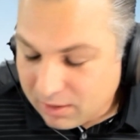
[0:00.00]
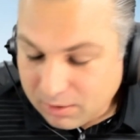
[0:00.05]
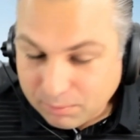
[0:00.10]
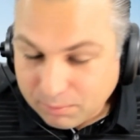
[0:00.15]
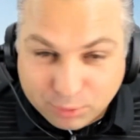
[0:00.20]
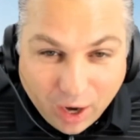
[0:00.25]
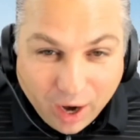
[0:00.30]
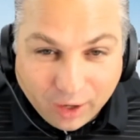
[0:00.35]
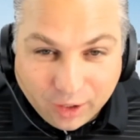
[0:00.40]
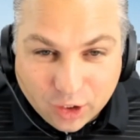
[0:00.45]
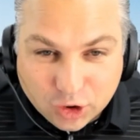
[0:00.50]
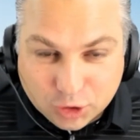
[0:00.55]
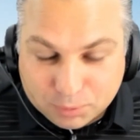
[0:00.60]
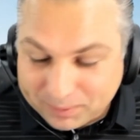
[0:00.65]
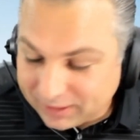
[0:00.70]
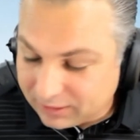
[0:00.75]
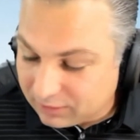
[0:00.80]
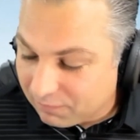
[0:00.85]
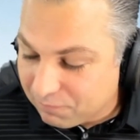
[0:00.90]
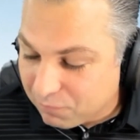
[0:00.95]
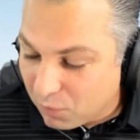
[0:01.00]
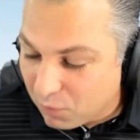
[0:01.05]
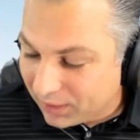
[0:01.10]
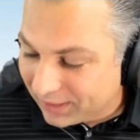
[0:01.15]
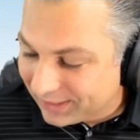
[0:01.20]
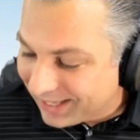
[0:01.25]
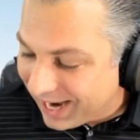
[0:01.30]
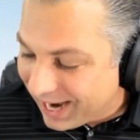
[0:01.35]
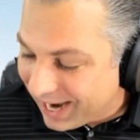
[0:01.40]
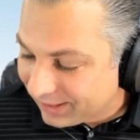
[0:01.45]
Broncos beat the
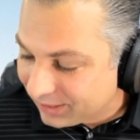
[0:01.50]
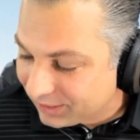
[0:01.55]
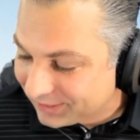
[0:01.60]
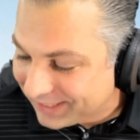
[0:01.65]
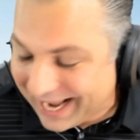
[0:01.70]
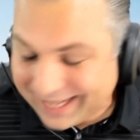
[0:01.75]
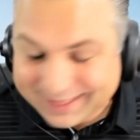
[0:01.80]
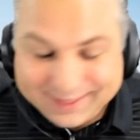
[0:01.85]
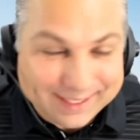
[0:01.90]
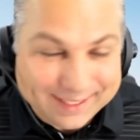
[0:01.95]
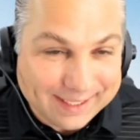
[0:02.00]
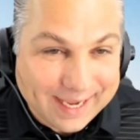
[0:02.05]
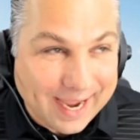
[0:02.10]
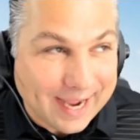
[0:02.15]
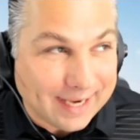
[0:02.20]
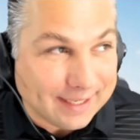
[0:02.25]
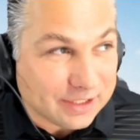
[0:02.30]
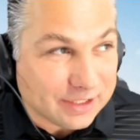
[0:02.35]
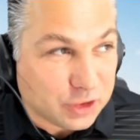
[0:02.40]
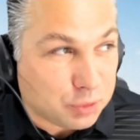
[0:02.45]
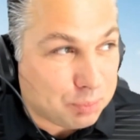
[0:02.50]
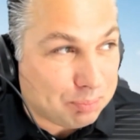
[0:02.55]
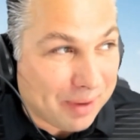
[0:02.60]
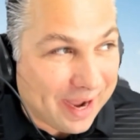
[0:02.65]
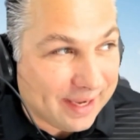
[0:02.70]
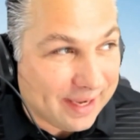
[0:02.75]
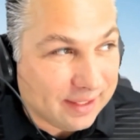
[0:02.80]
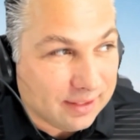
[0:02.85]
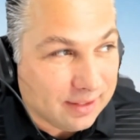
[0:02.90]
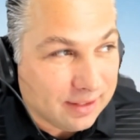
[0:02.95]
49ers at the end,
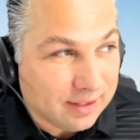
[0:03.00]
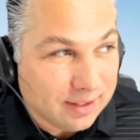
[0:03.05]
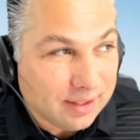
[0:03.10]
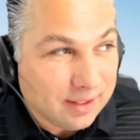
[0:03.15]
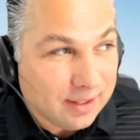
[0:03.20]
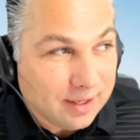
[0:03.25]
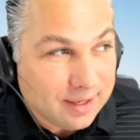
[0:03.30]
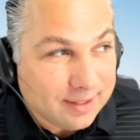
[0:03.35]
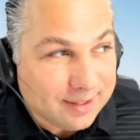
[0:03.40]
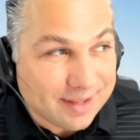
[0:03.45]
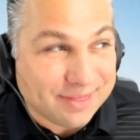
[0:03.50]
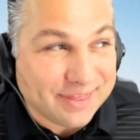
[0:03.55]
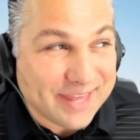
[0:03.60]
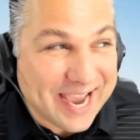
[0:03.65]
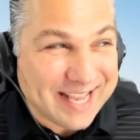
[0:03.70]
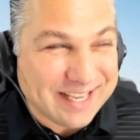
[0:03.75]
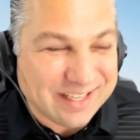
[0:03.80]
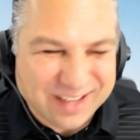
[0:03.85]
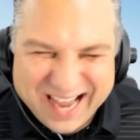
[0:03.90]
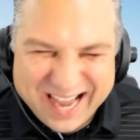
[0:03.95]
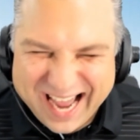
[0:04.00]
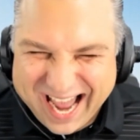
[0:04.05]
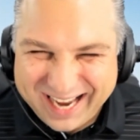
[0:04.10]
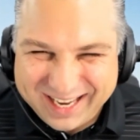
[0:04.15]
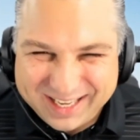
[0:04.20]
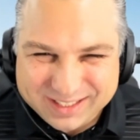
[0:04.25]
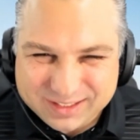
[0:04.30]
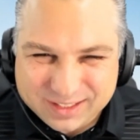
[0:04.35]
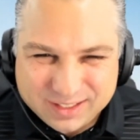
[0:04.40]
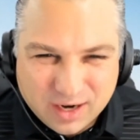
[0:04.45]
despite Nathaniel
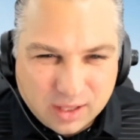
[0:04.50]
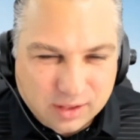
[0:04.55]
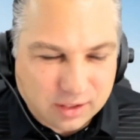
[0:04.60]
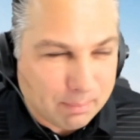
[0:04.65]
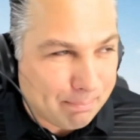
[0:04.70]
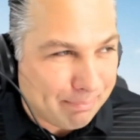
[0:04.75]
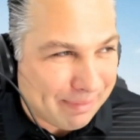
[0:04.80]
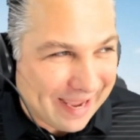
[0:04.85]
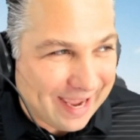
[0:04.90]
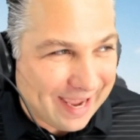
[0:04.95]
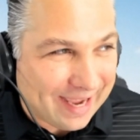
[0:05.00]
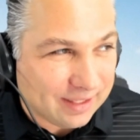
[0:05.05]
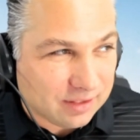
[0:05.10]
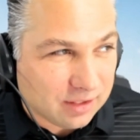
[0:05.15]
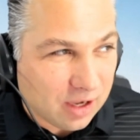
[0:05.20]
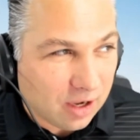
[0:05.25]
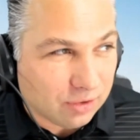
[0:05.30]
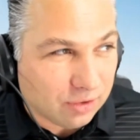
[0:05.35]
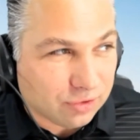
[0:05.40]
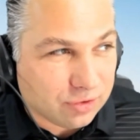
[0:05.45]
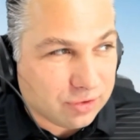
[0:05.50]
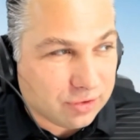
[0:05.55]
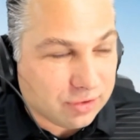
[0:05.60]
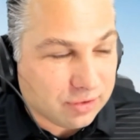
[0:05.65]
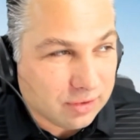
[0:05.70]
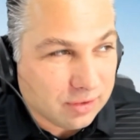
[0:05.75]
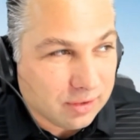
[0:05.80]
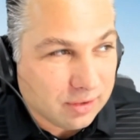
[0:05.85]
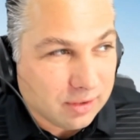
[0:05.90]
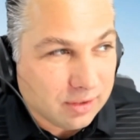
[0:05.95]
Hackett's another bad coach.
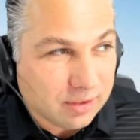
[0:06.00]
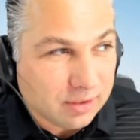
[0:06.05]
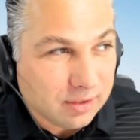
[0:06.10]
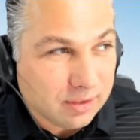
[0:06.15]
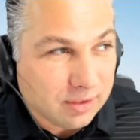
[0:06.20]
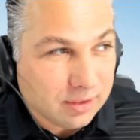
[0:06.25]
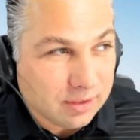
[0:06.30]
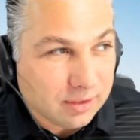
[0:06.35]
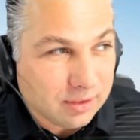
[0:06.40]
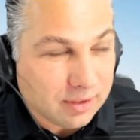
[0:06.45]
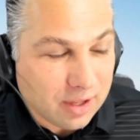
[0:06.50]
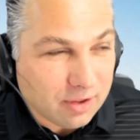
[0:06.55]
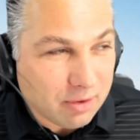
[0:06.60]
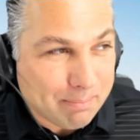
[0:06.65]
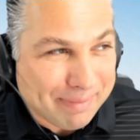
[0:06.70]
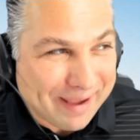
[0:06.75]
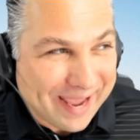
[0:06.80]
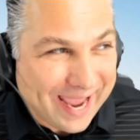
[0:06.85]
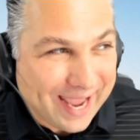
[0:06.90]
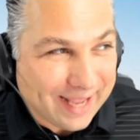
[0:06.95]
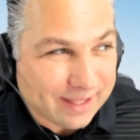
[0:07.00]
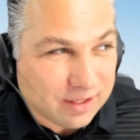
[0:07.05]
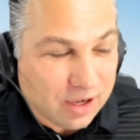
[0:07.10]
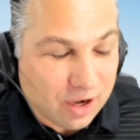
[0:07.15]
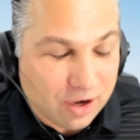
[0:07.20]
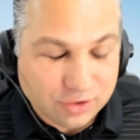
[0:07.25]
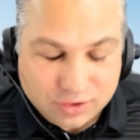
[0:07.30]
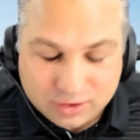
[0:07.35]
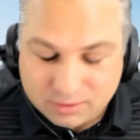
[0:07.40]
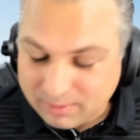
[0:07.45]
Another bad
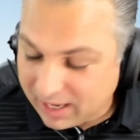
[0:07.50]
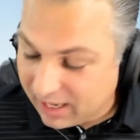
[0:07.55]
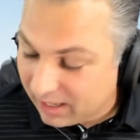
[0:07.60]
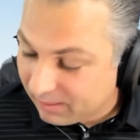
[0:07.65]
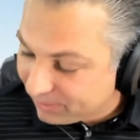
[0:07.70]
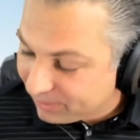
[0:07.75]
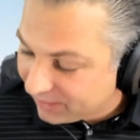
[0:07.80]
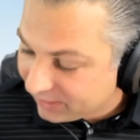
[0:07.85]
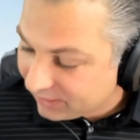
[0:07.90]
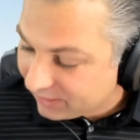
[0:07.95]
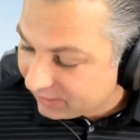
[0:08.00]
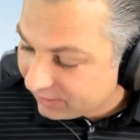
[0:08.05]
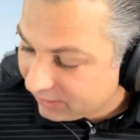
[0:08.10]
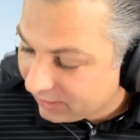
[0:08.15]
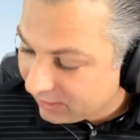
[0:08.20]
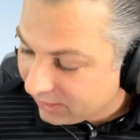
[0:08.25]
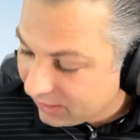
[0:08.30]
coach, in my opinion.